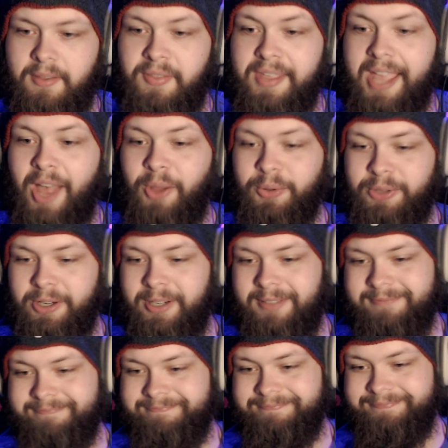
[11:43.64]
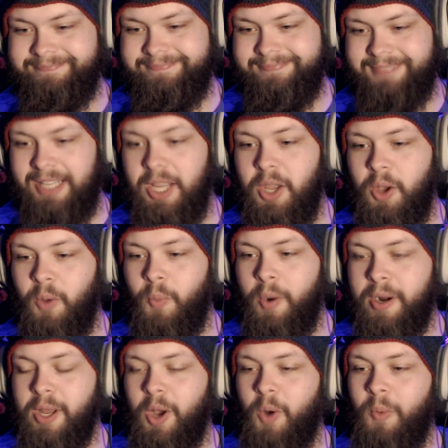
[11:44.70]
The Elder.
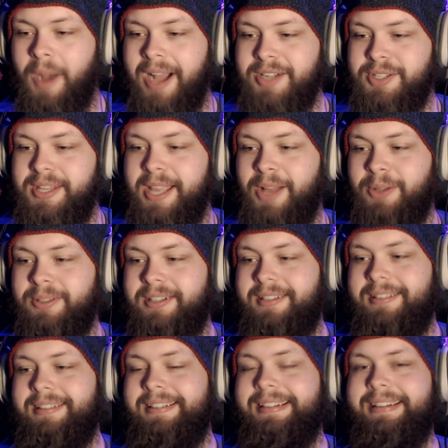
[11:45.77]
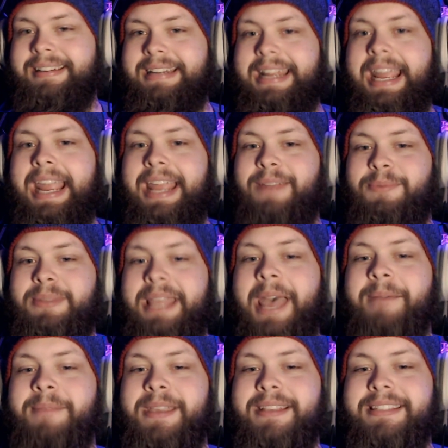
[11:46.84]
We're going to go watch The Elder. And with
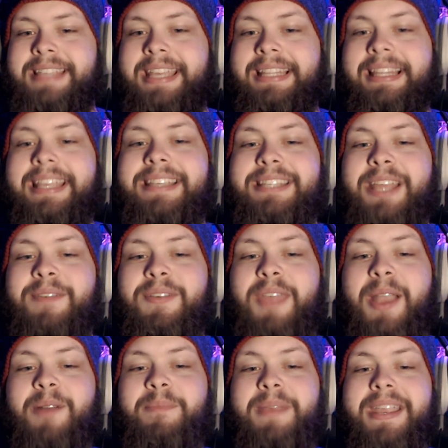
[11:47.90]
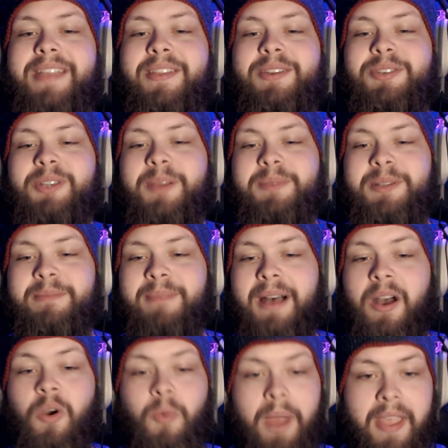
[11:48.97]
that being said, links to everything will be in the description.
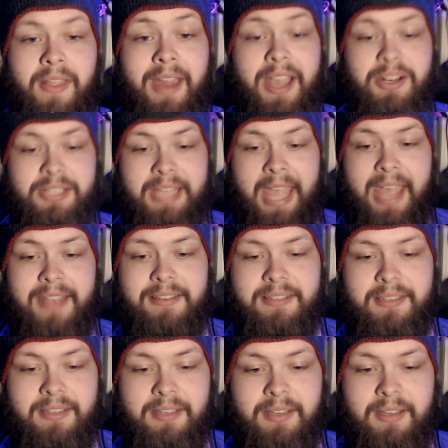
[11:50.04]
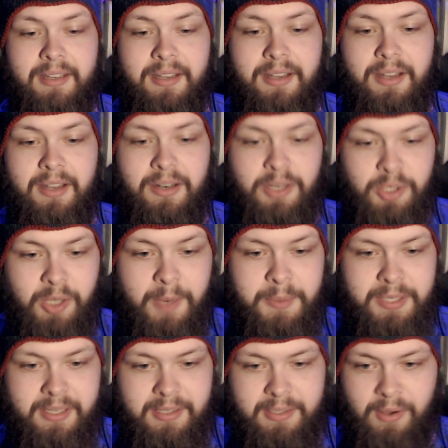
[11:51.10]
But oh, wait, it actually has
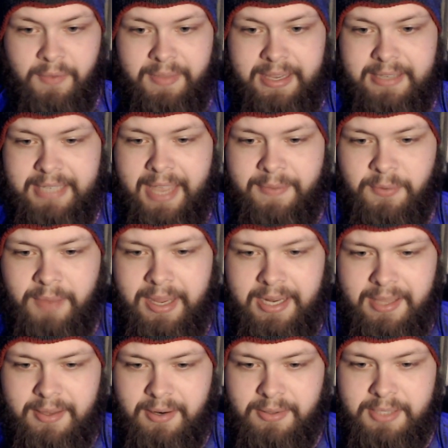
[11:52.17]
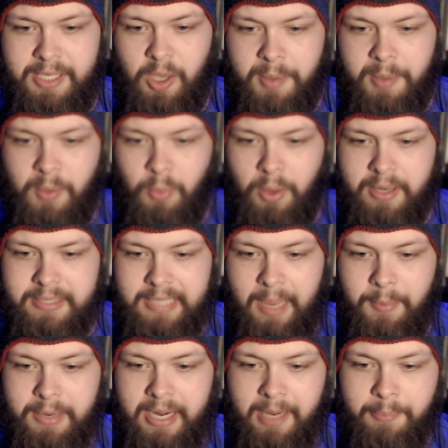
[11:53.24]
descriptions on these I haven't read either. T-O-B-1, a
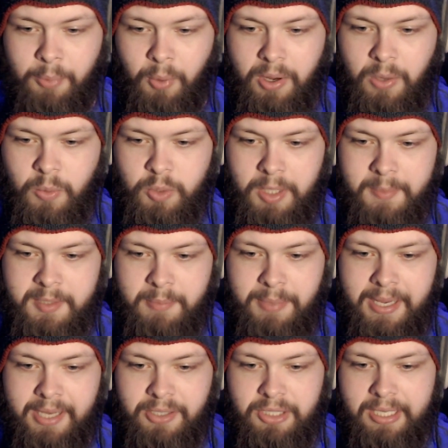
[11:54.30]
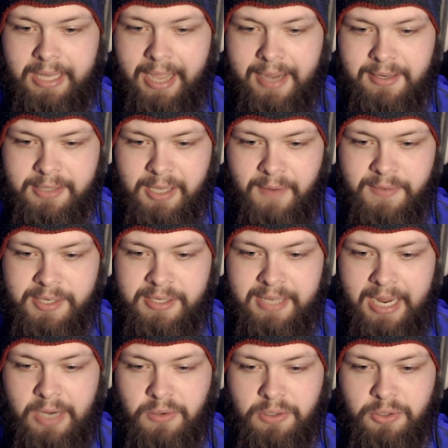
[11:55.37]
cybernetic boy who dreams of being a Jedi, discovers a
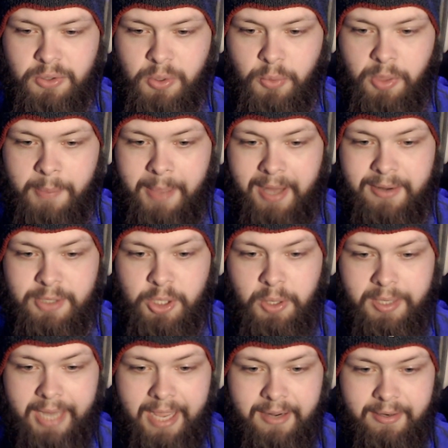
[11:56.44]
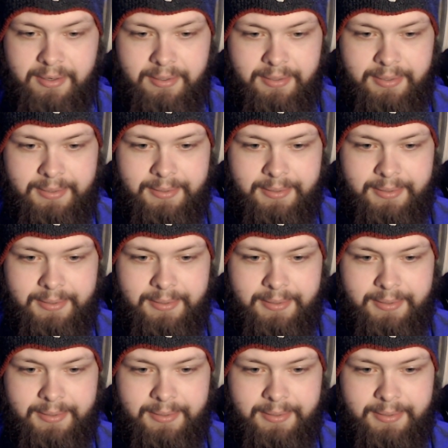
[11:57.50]
dangerous truth about his creator.